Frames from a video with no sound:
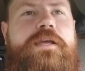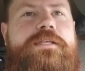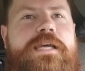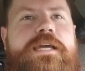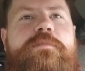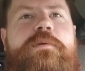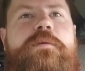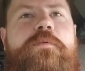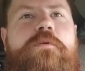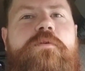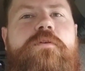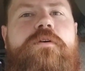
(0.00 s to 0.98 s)
Anxiety
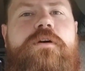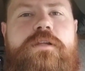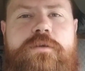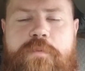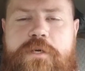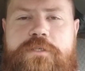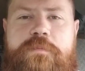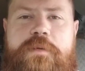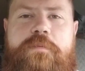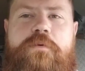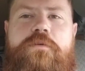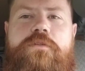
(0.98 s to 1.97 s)
people, depression
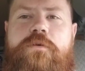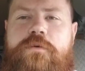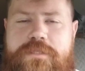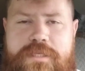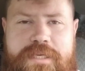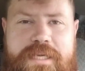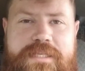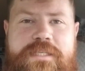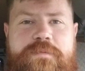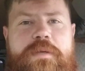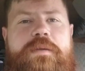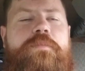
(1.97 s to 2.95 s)
people, they're always the
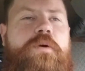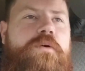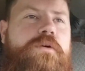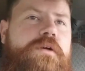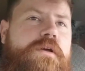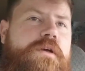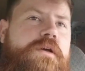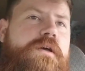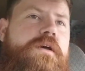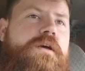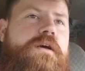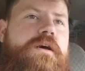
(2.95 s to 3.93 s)
nicest people
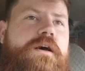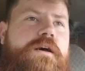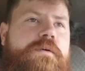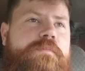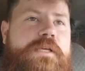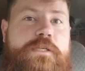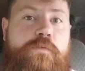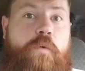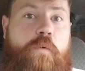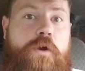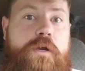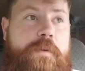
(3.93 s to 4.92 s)
um, because we're
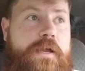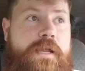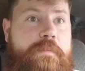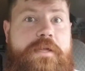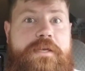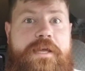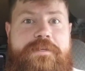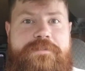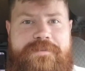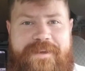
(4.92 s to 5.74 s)
worried about not being nice.